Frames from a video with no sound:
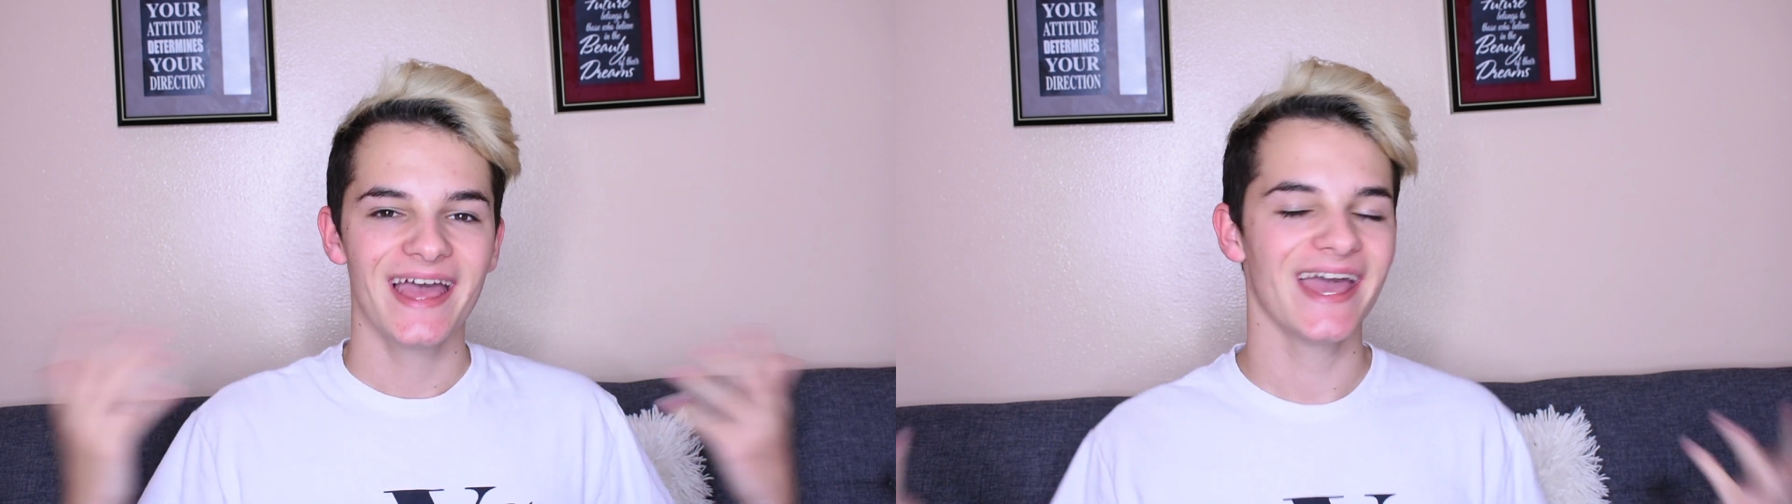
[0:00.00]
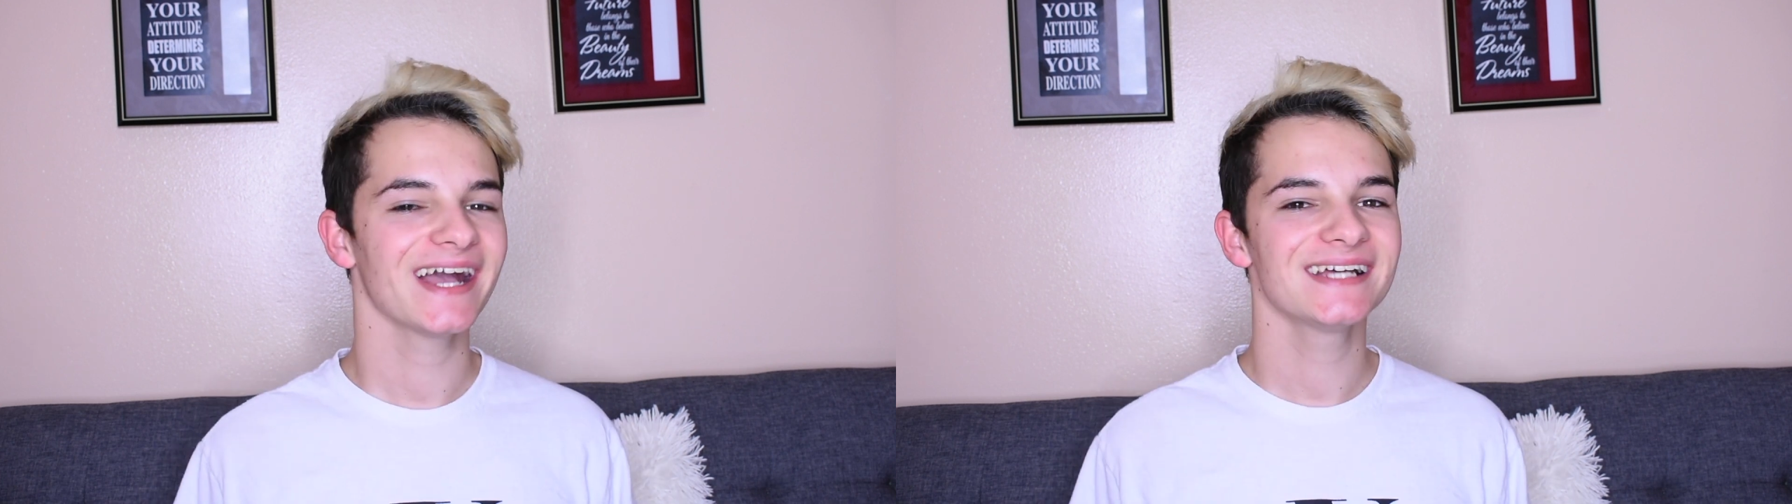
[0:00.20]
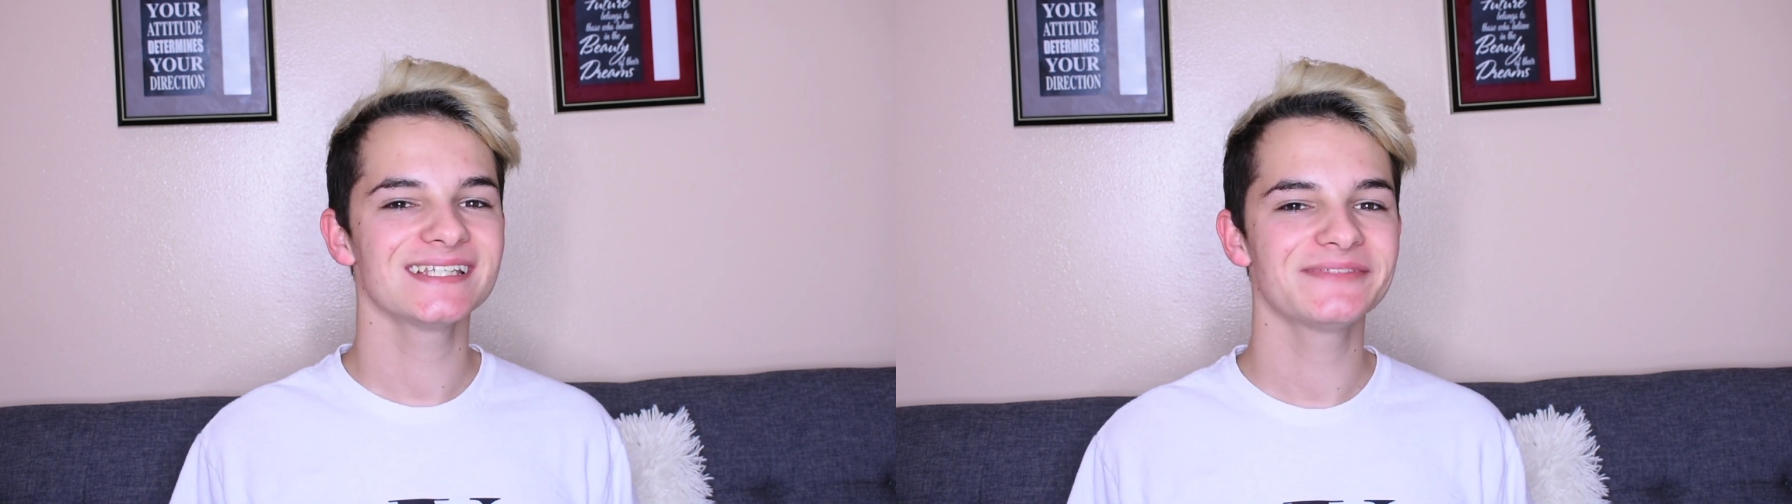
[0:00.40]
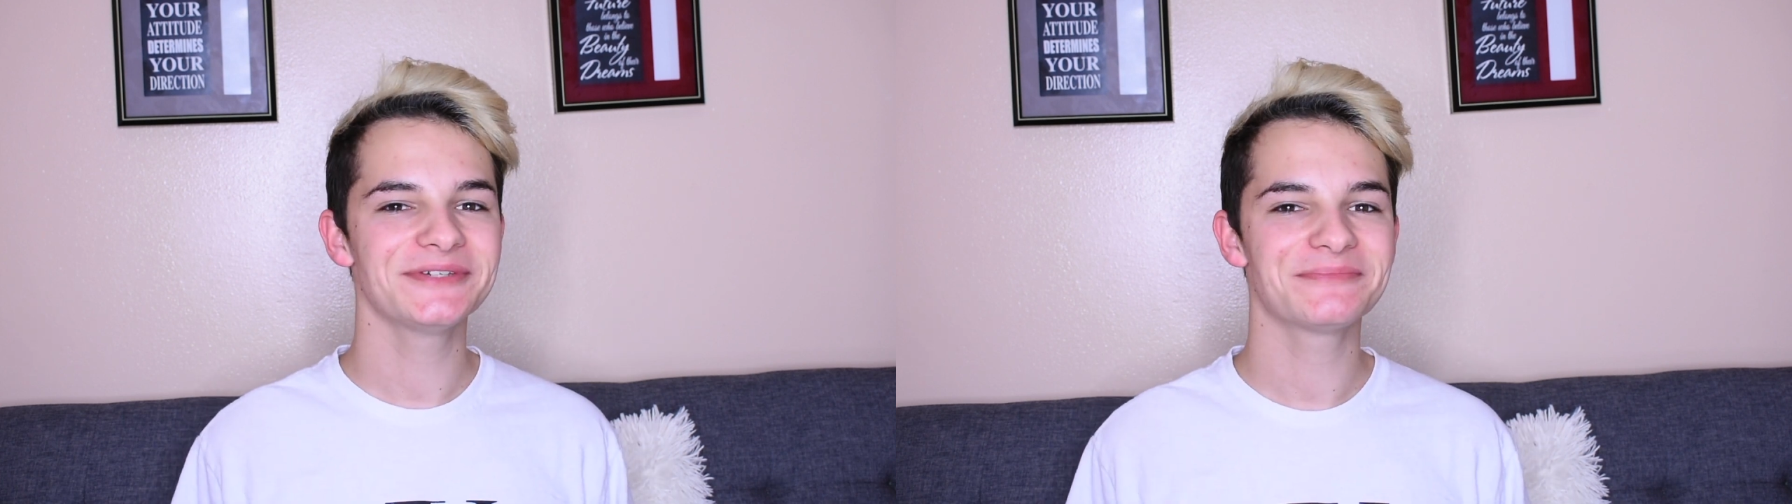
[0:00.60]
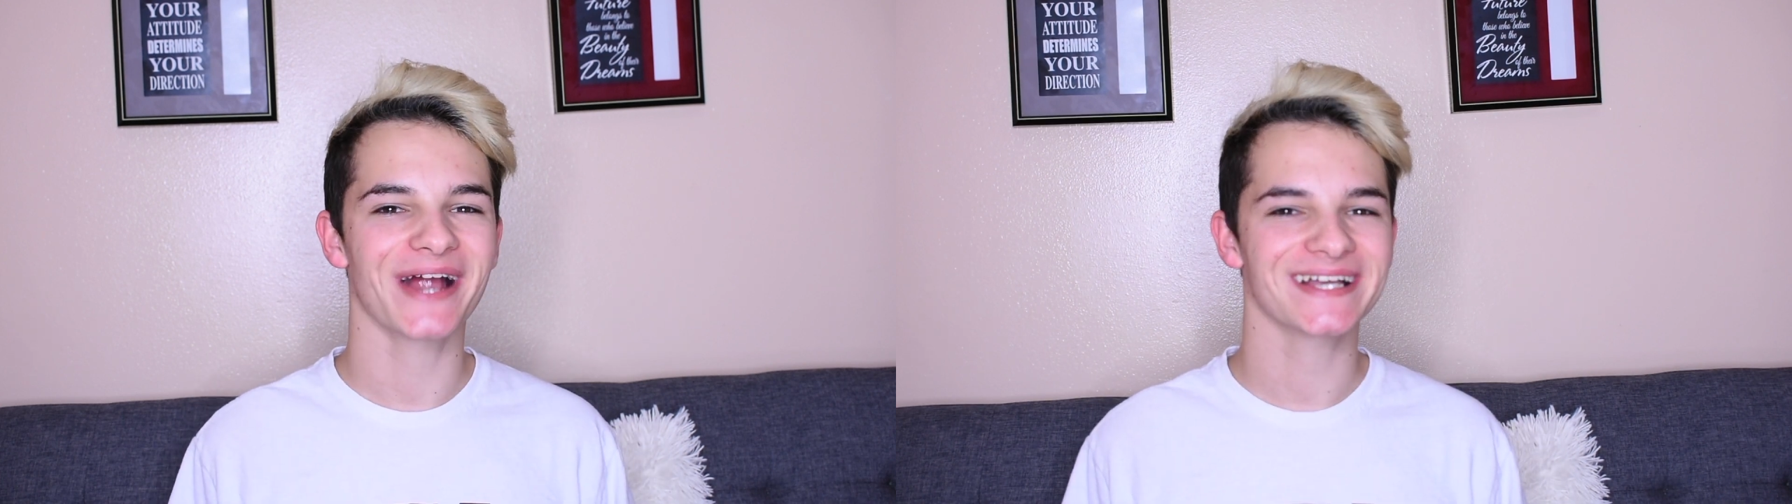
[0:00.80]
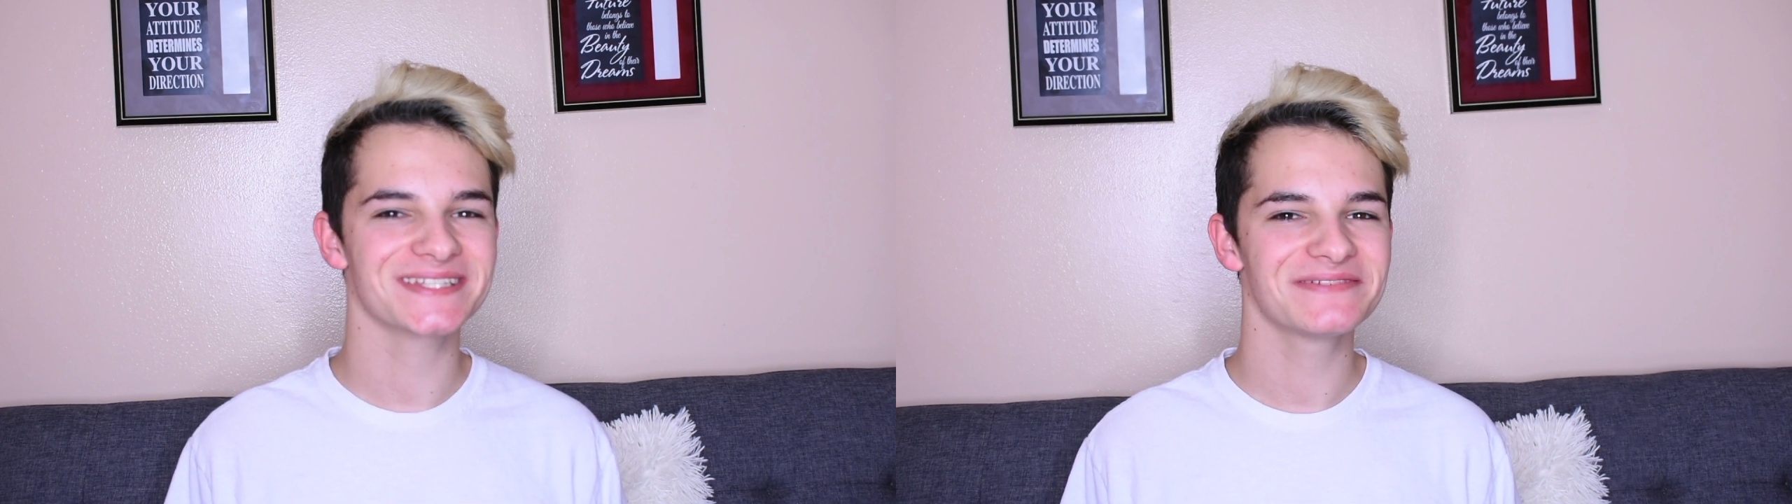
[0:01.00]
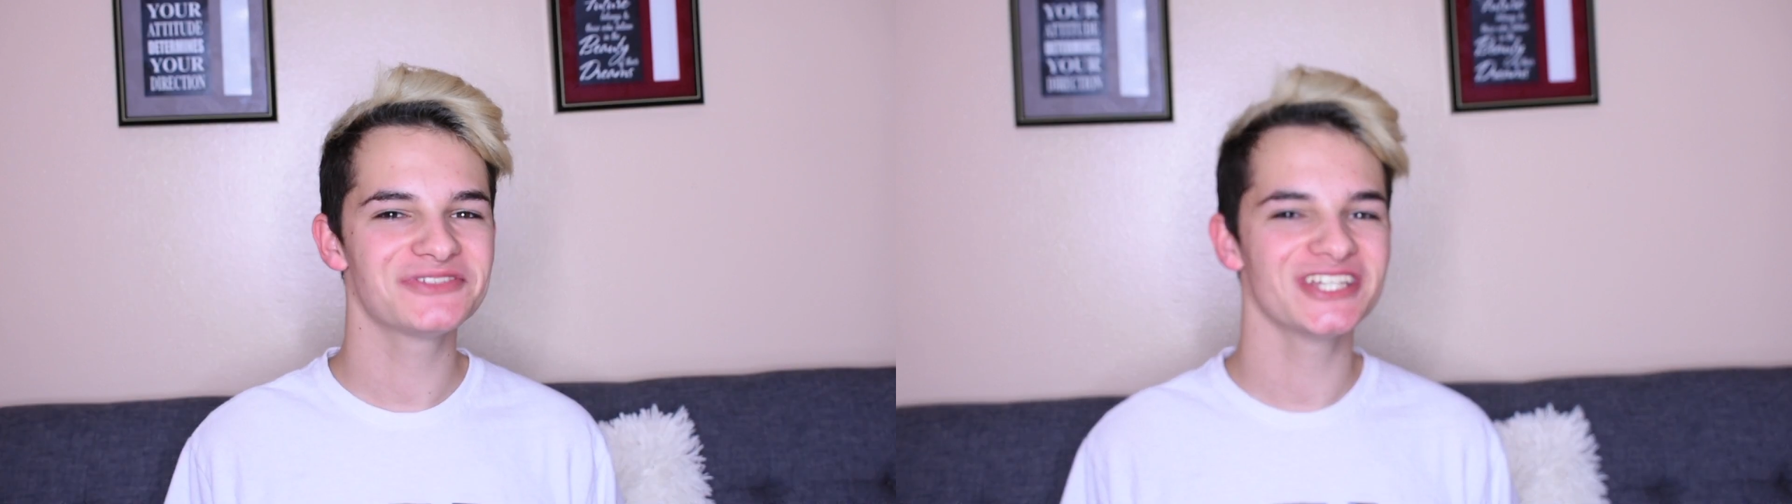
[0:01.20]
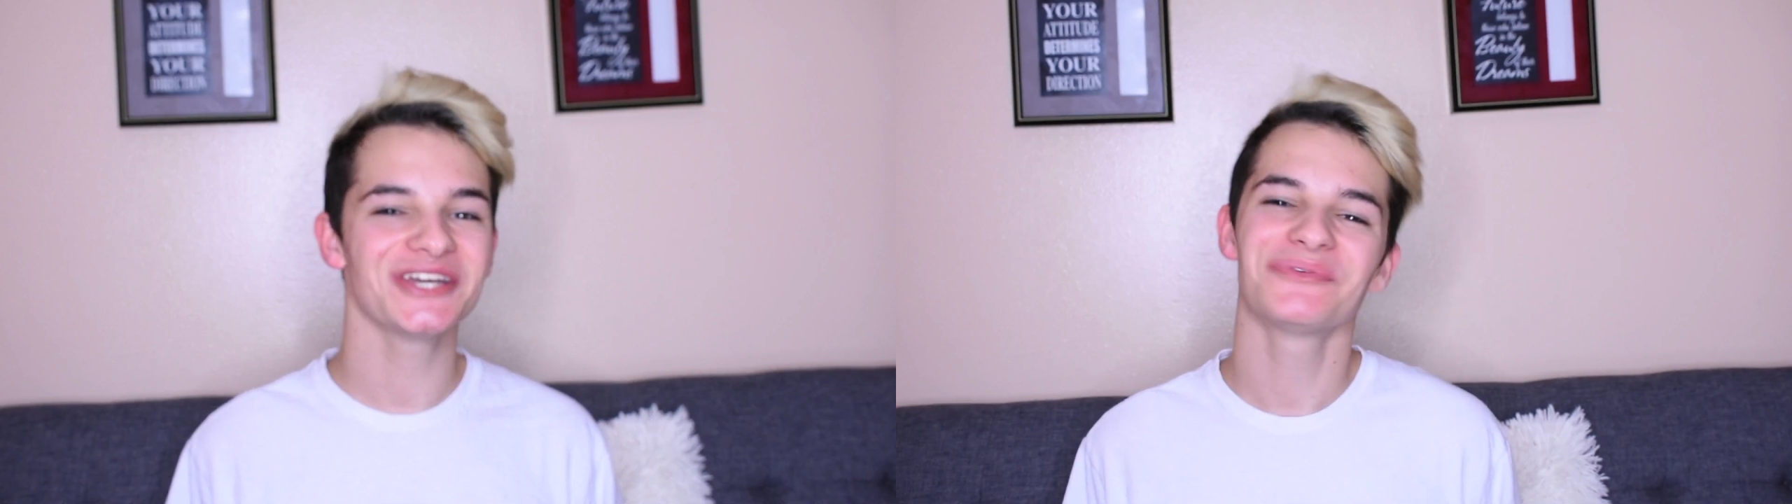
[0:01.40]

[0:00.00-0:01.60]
Hey guys, it's me, Braxton MG,